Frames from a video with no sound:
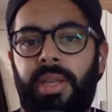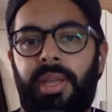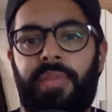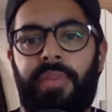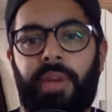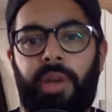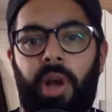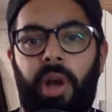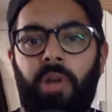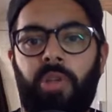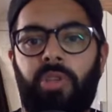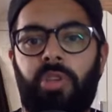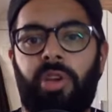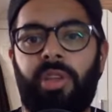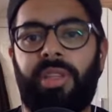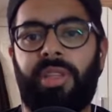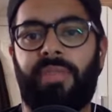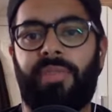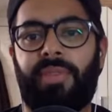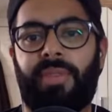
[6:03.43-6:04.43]
different
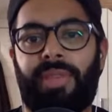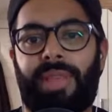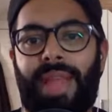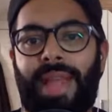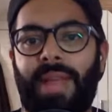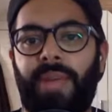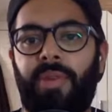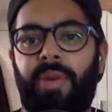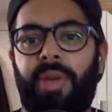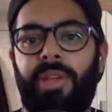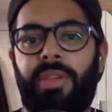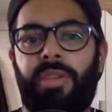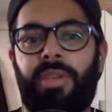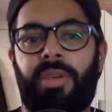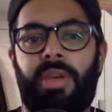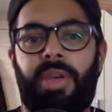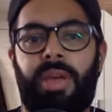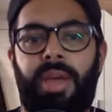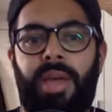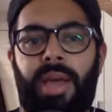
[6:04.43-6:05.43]
culture, different
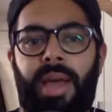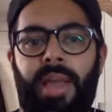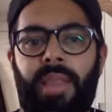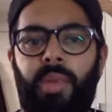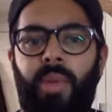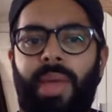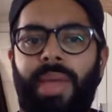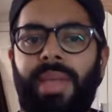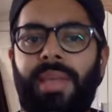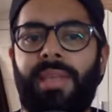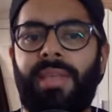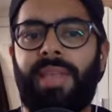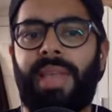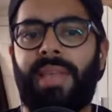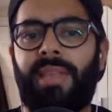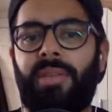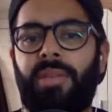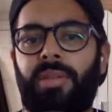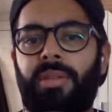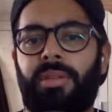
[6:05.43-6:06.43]
language. And the way he
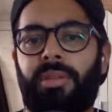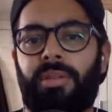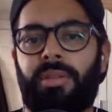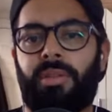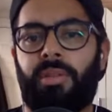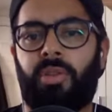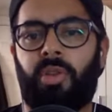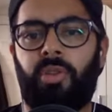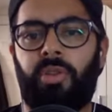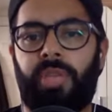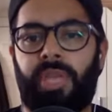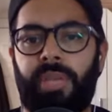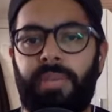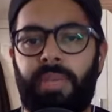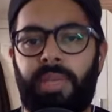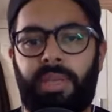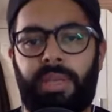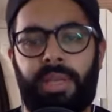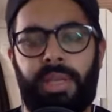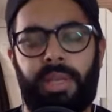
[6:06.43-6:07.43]
settled so
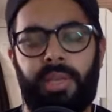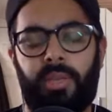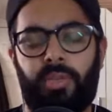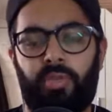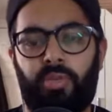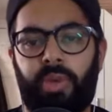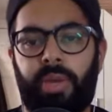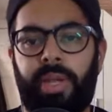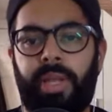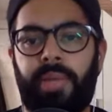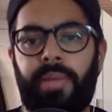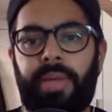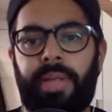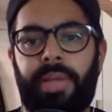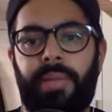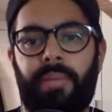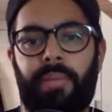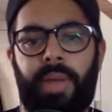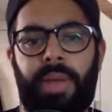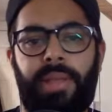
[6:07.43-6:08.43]
seamlessly is really,
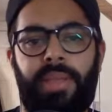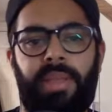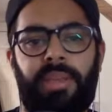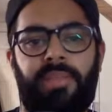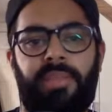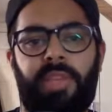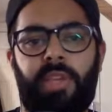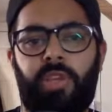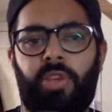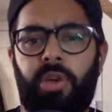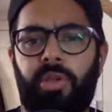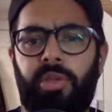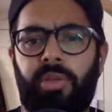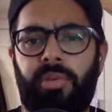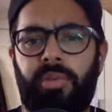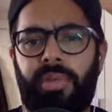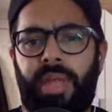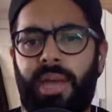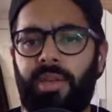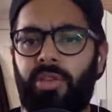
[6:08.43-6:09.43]
really impressive. And it
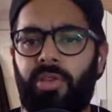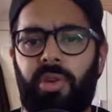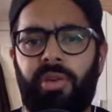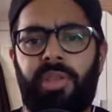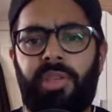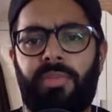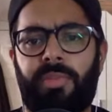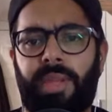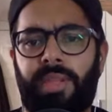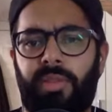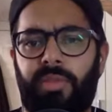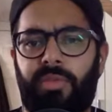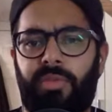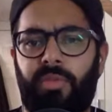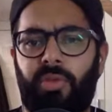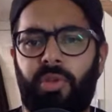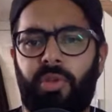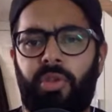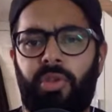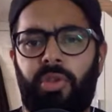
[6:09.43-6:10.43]
shows his mental
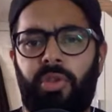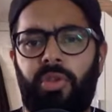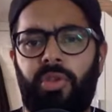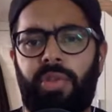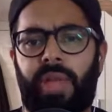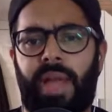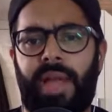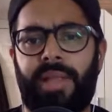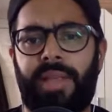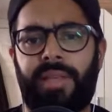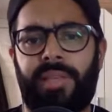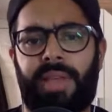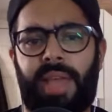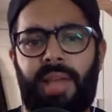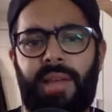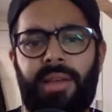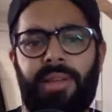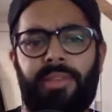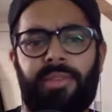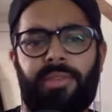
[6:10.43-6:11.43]
fortitude and his
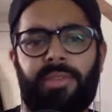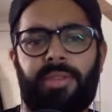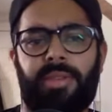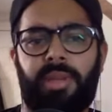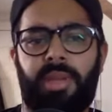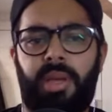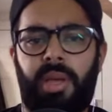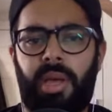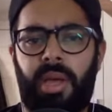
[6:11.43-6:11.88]
character. And